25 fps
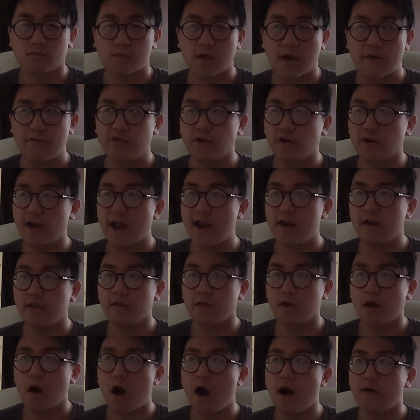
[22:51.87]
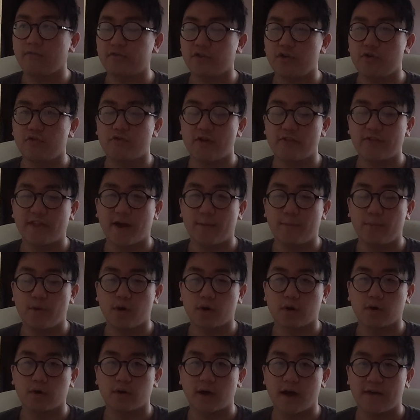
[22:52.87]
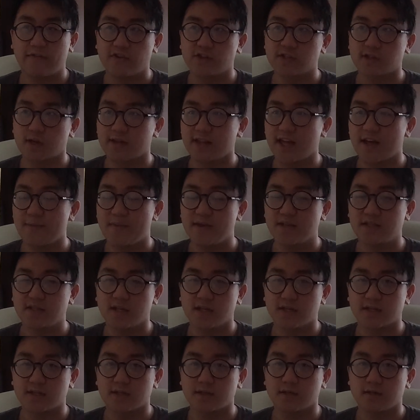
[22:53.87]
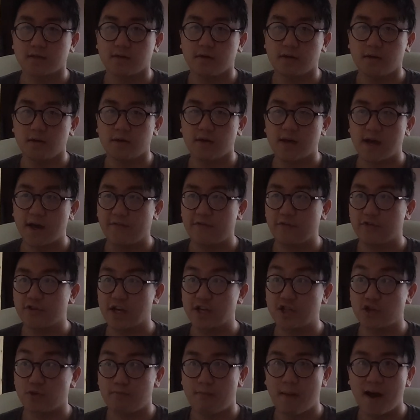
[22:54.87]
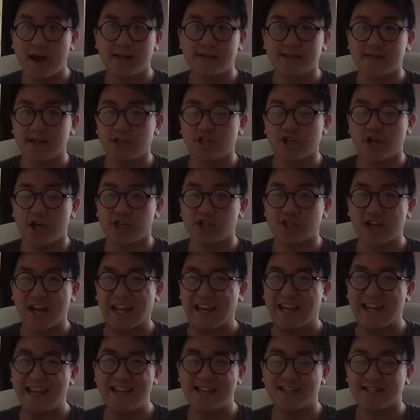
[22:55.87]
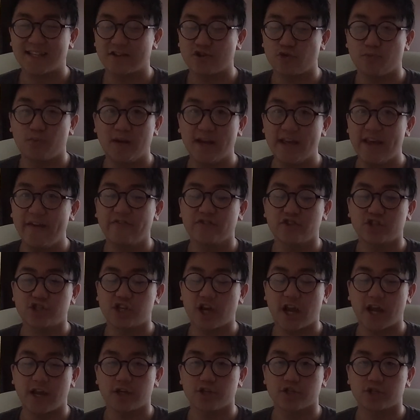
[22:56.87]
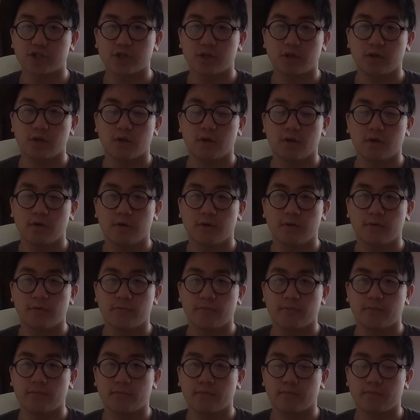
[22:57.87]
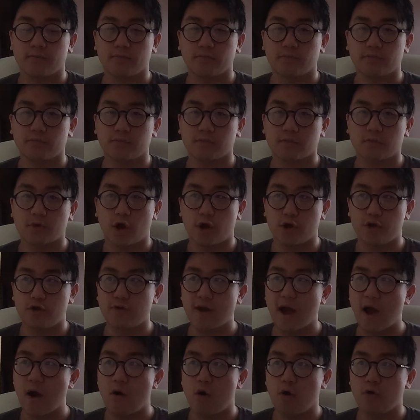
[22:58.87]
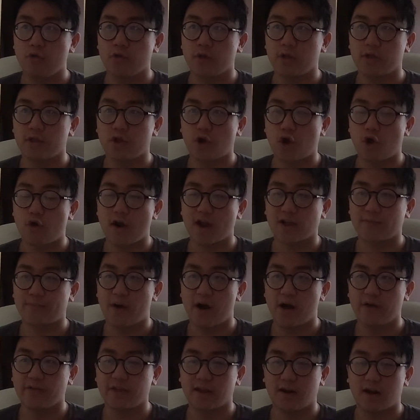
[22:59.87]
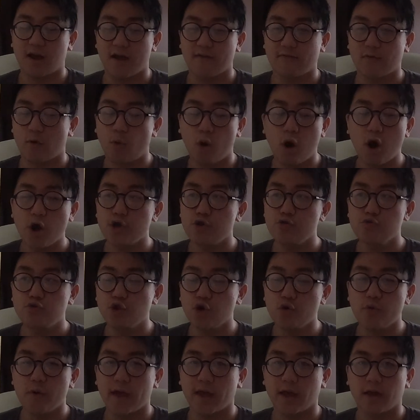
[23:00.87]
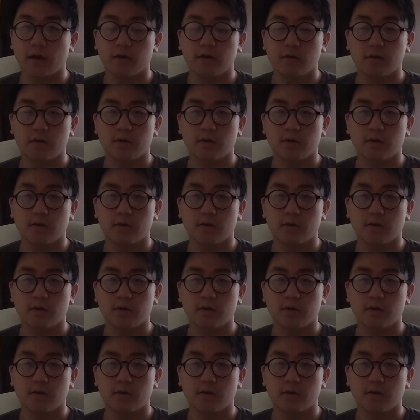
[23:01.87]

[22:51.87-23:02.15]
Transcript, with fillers: Have you done anything after you read that book? Have you started that business? Has your mindset changed at least? Has your beliefs changed? Are you now on the correct path in life? What are you doing?